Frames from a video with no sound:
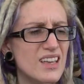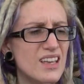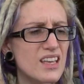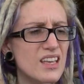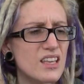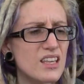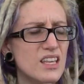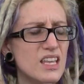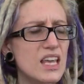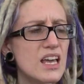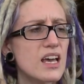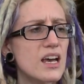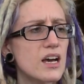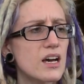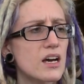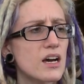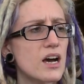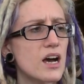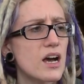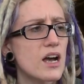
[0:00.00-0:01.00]

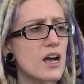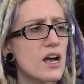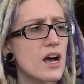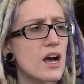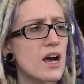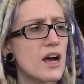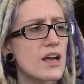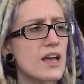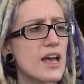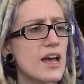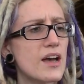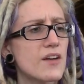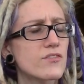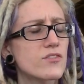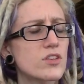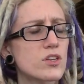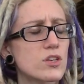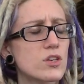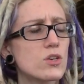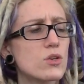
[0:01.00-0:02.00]
I have
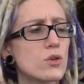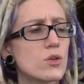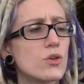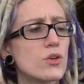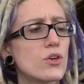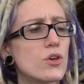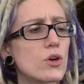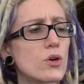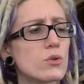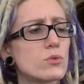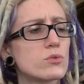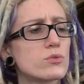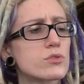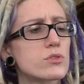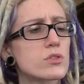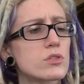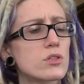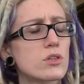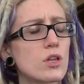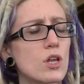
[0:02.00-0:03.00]
to go
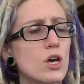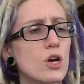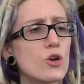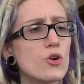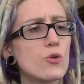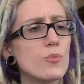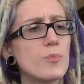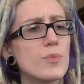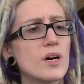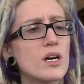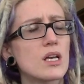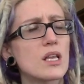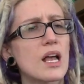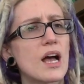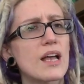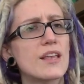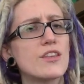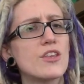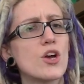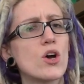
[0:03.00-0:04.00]
slow, but
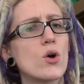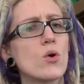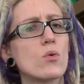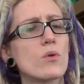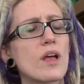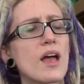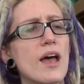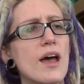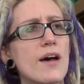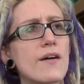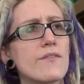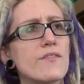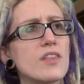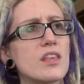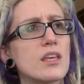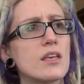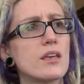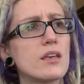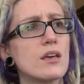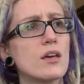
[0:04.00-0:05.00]
I don't have
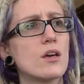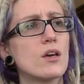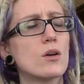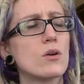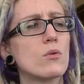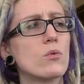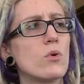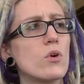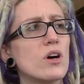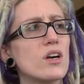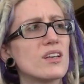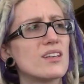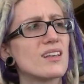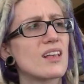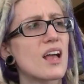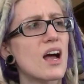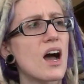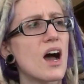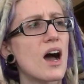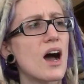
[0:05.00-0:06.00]
the what
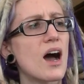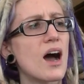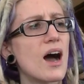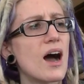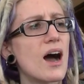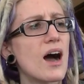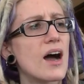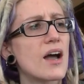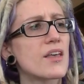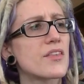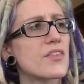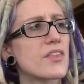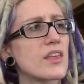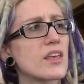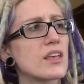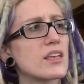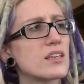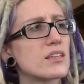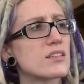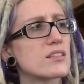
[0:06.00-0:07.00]
I
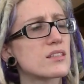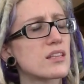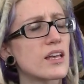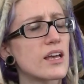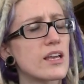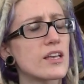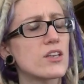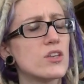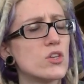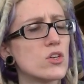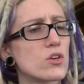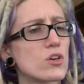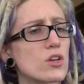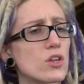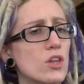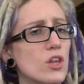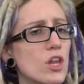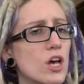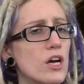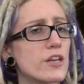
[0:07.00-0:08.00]
think is like
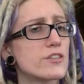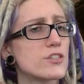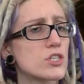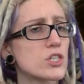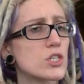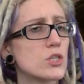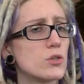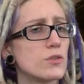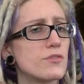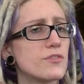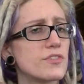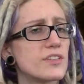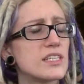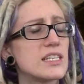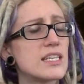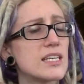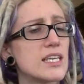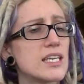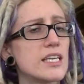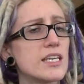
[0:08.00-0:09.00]
neurological
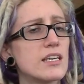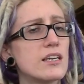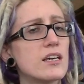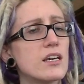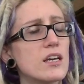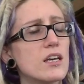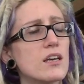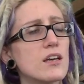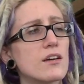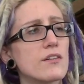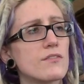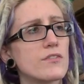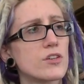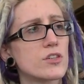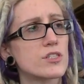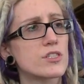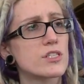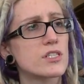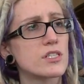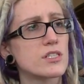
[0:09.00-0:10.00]
fatigue
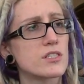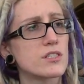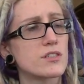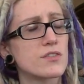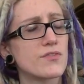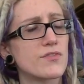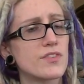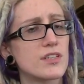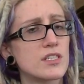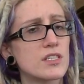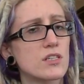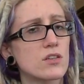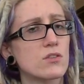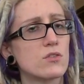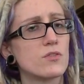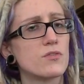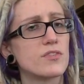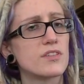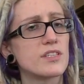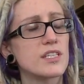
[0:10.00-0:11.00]
versus
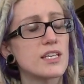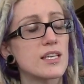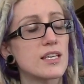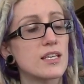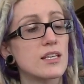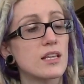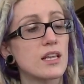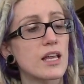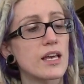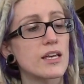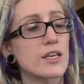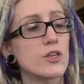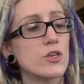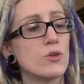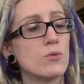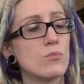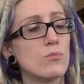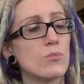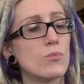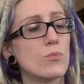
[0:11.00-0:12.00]
physical fatigue. Like
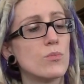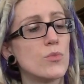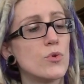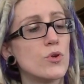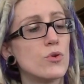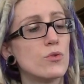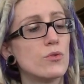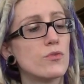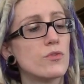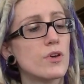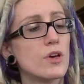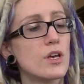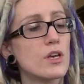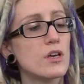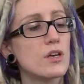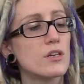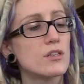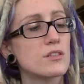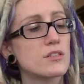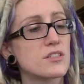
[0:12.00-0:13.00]
you move
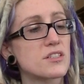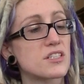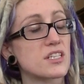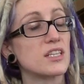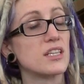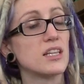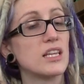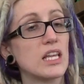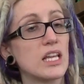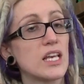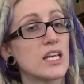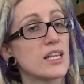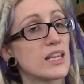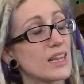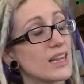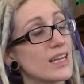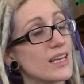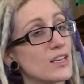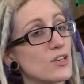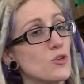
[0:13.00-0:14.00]
just a
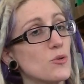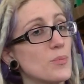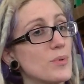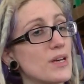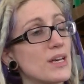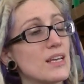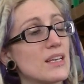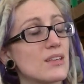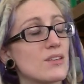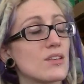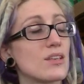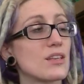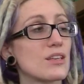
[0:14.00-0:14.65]
little bit